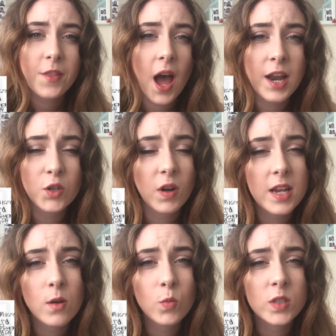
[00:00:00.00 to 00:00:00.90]
The
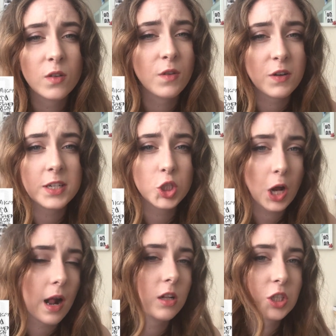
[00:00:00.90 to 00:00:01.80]
handwriting was a very
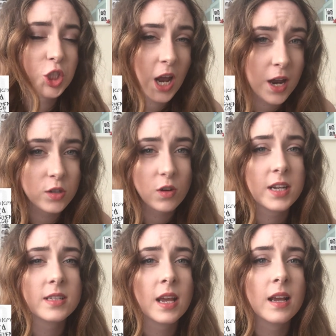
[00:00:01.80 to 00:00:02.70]
childish
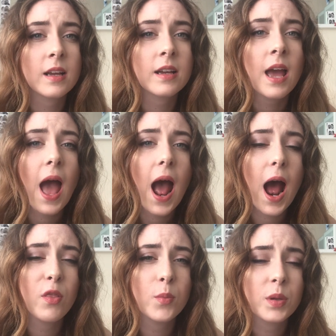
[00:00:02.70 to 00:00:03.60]
handwriting,
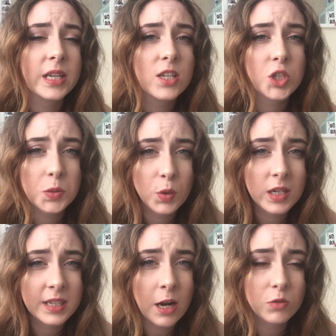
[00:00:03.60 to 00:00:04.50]
and the police just put
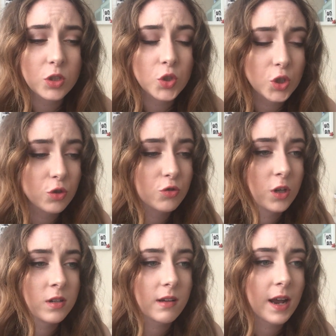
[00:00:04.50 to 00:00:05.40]
it down to
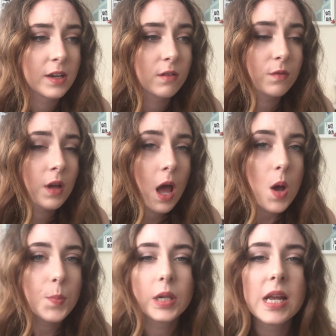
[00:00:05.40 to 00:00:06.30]
children kind of
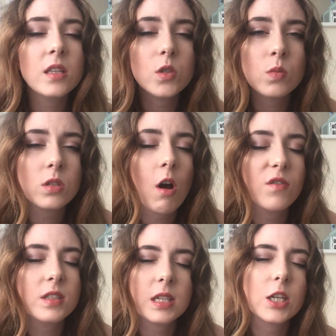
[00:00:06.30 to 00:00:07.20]
playing some sort
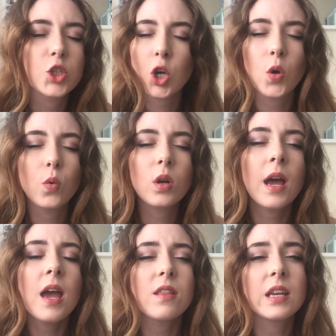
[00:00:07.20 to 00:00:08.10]
of sick joke.
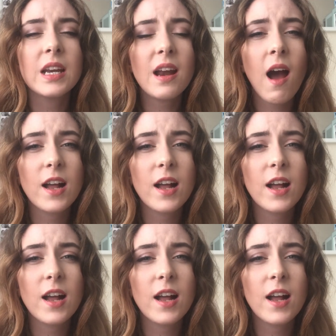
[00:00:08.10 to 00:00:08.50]
They didn't